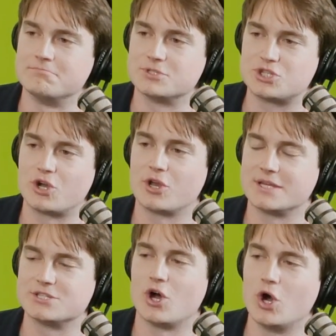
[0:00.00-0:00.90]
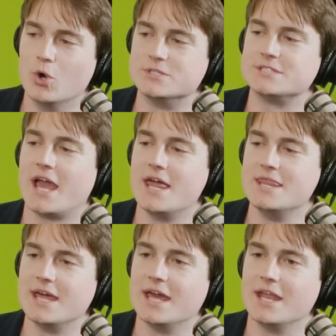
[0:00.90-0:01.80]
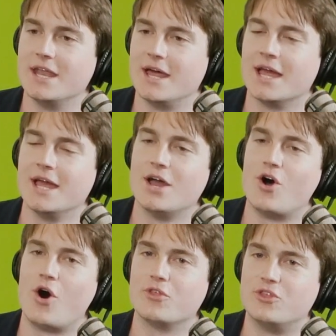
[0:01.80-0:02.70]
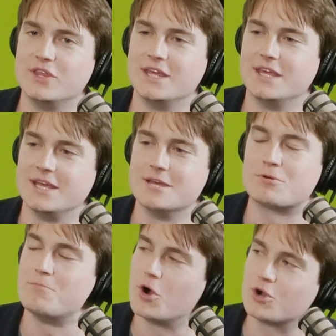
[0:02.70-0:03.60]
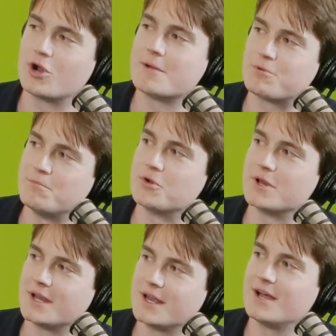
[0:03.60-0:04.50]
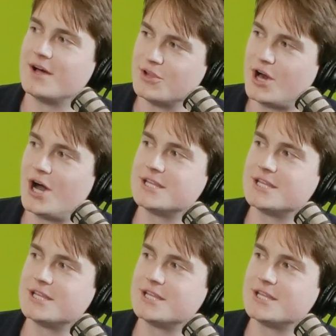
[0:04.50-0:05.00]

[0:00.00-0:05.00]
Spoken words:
started as the host, and then the promoter. I promoted it a lot.